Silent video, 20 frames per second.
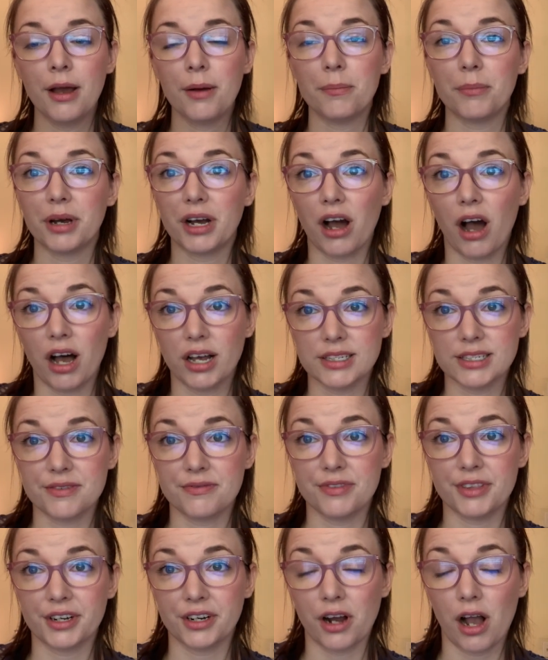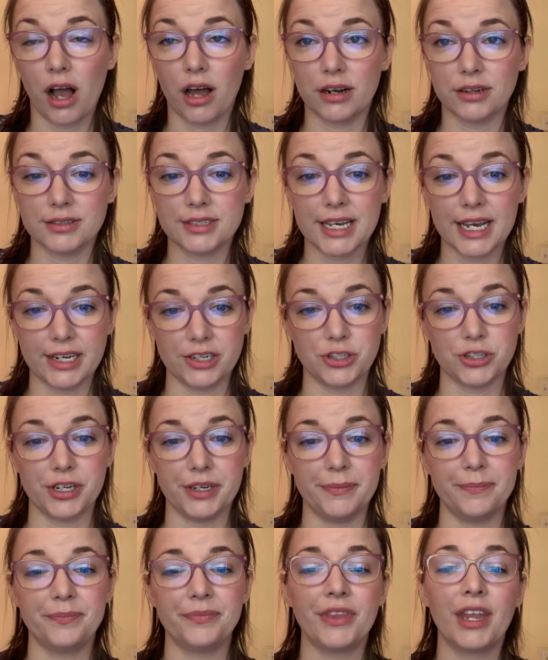because of their
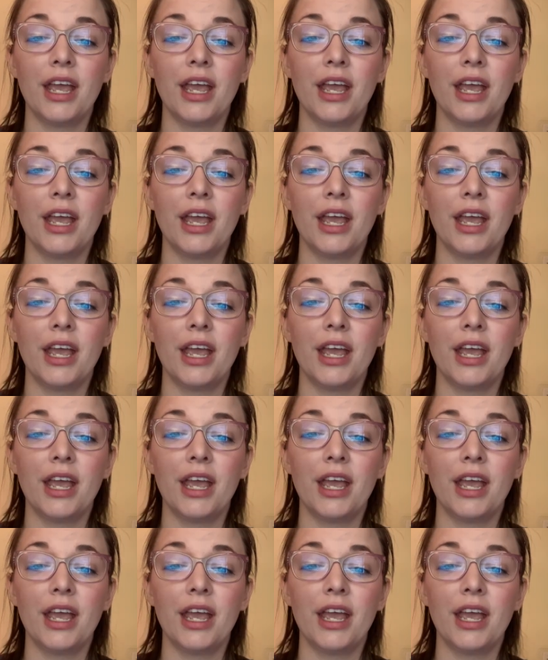connotation.